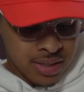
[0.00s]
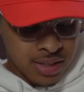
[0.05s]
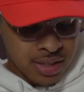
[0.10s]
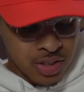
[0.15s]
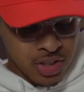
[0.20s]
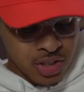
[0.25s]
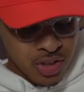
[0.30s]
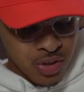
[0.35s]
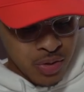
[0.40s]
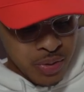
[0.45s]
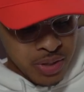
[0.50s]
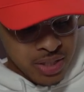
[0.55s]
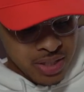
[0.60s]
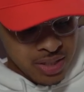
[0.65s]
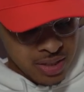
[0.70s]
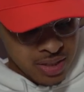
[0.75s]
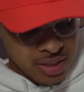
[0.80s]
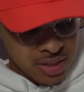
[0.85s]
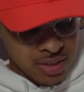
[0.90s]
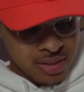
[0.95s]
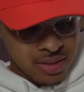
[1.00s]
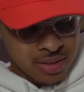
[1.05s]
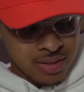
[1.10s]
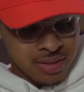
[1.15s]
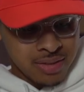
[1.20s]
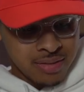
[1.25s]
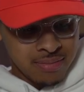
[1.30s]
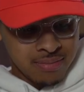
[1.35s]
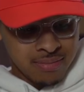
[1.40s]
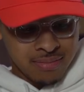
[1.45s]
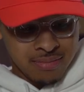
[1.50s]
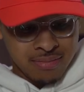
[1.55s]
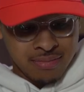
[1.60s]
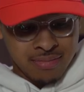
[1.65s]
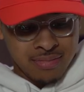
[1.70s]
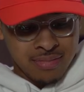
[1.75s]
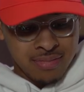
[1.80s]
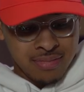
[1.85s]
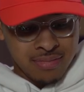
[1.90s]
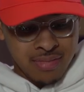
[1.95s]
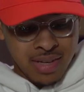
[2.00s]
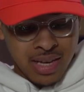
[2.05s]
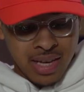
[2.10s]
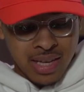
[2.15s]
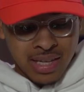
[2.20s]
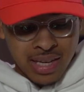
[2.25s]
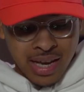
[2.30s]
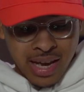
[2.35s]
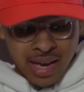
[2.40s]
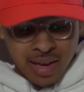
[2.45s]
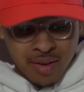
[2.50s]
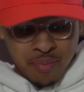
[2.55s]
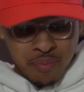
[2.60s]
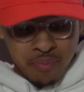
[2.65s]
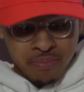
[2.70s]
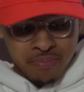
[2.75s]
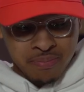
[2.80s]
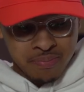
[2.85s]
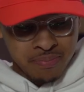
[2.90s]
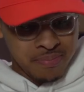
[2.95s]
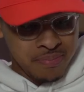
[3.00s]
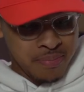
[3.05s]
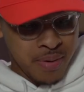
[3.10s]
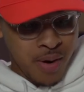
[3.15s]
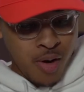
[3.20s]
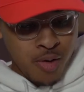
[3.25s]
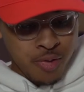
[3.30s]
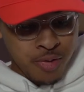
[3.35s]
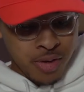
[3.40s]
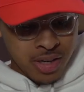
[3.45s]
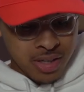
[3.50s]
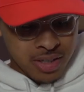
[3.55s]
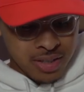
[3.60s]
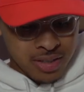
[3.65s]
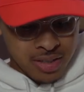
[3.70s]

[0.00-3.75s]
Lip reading: the shoe is in like perfect